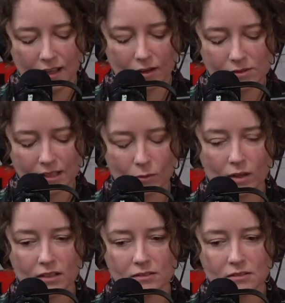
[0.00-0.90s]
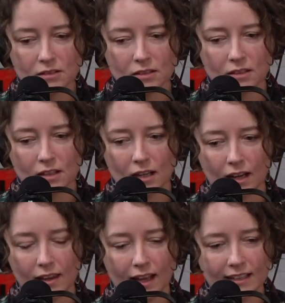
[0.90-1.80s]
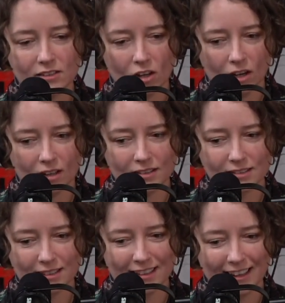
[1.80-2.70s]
I was like, well, I like dogs.